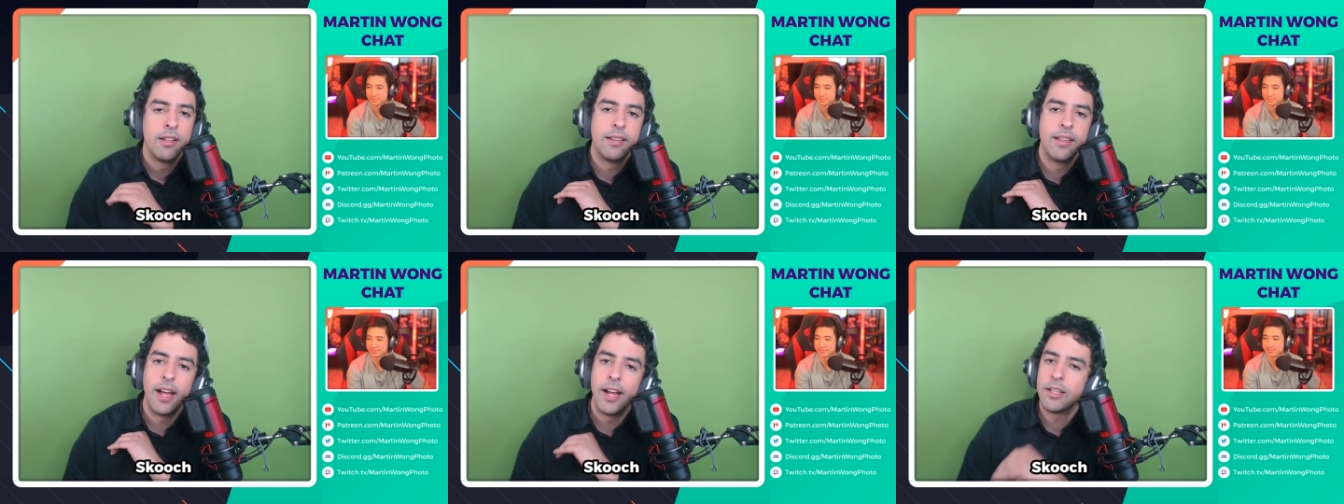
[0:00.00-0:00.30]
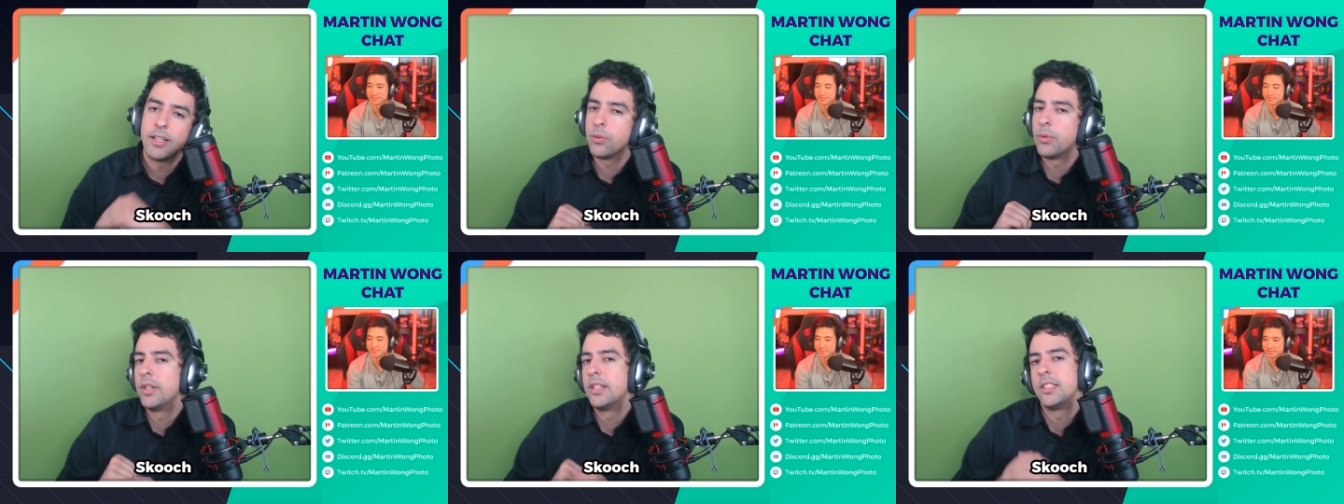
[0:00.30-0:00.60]

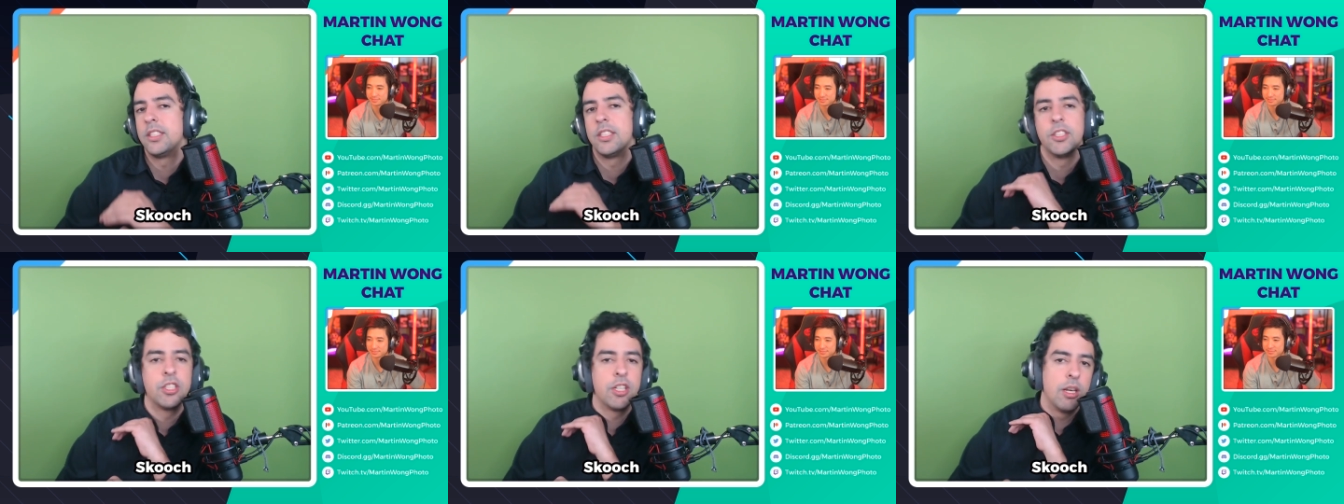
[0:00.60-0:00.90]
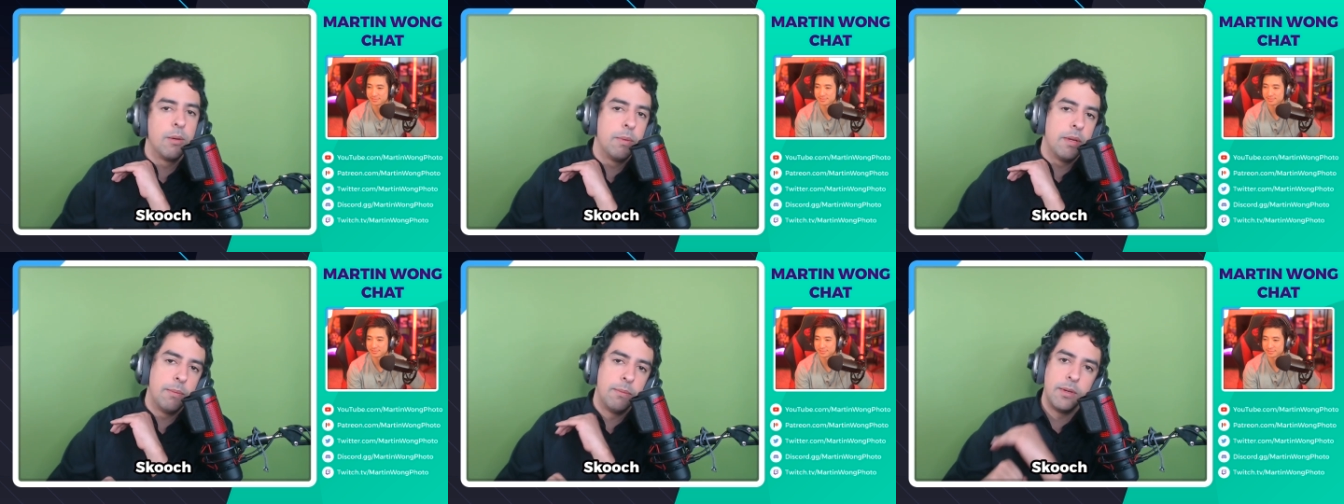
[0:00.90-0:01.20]
That's mm. when it's just
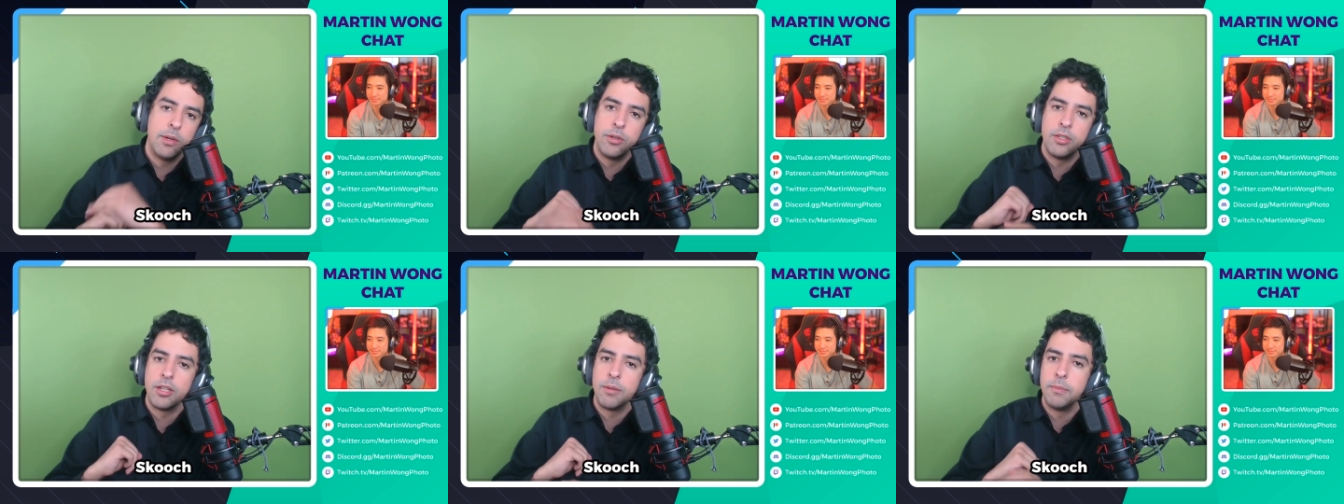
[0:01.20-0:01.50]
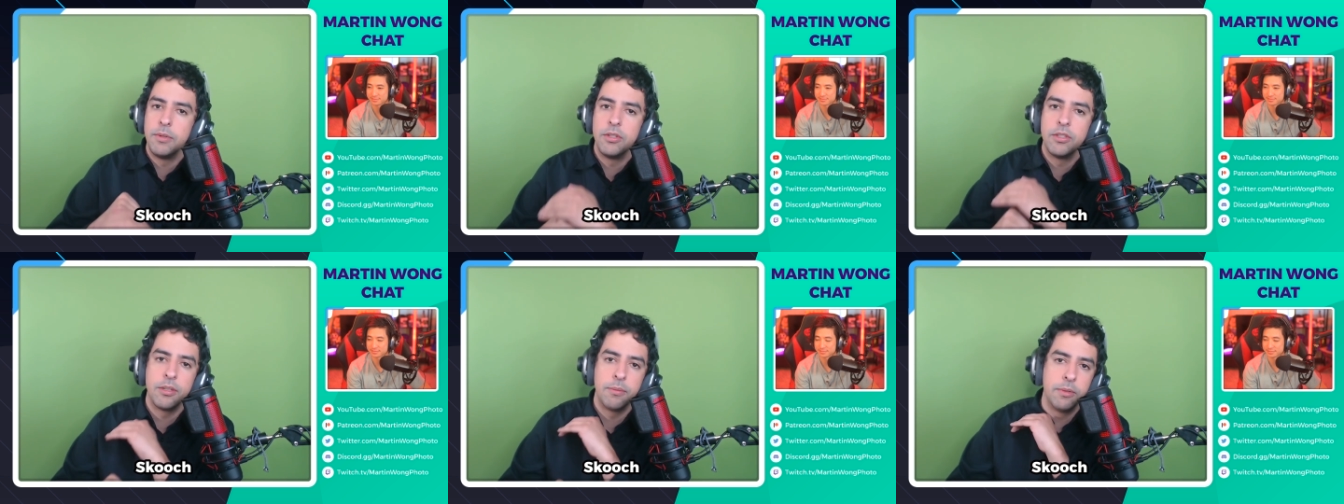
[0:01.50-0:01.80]
going to be music,
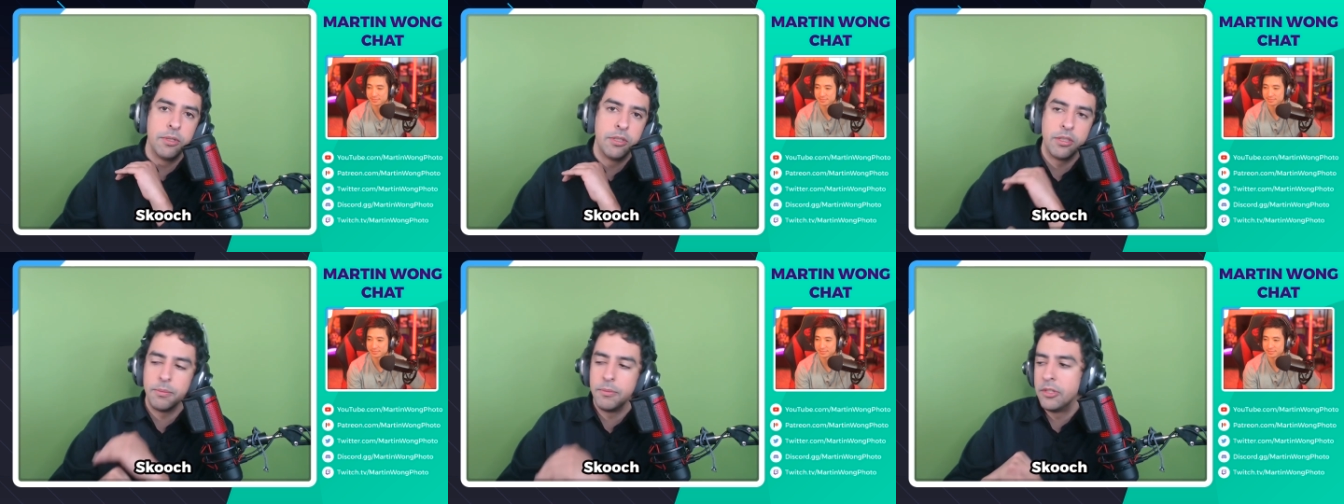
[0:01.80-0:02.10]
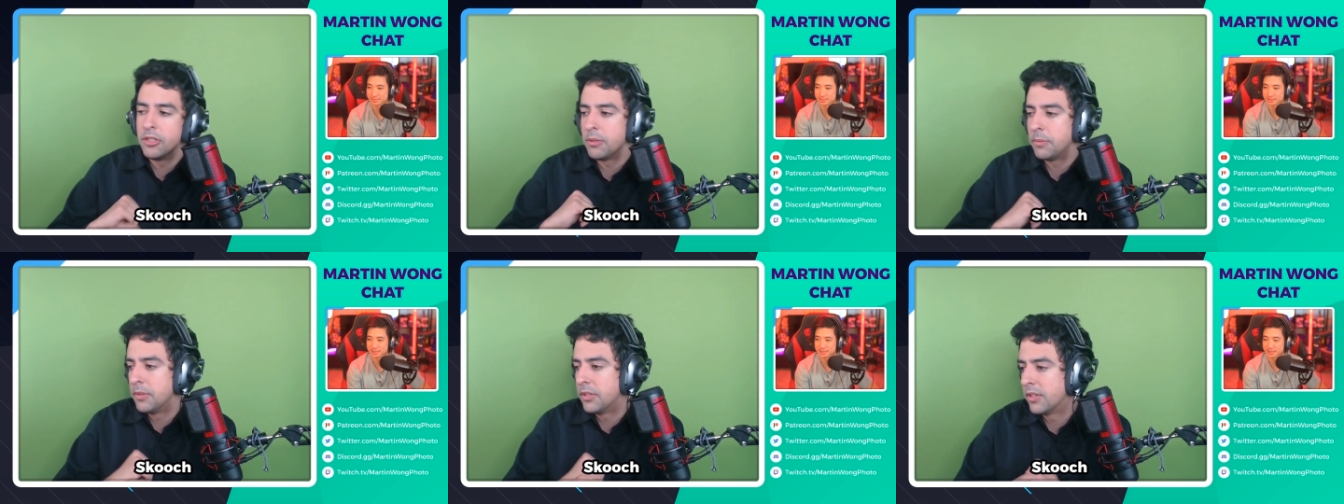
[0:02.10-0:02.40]
music, music,
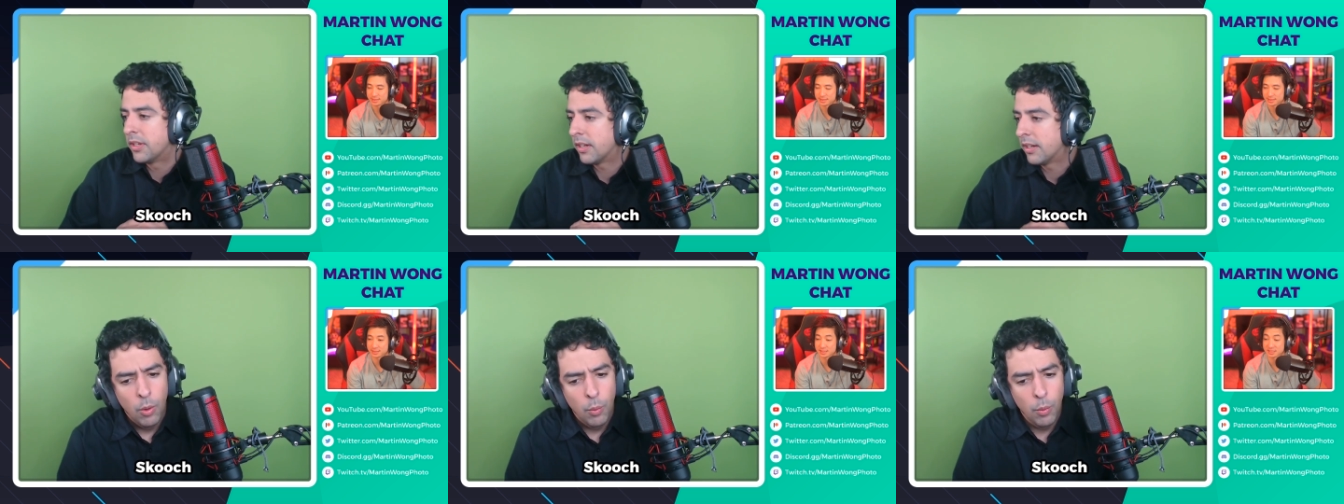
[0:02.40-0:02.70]
music, music.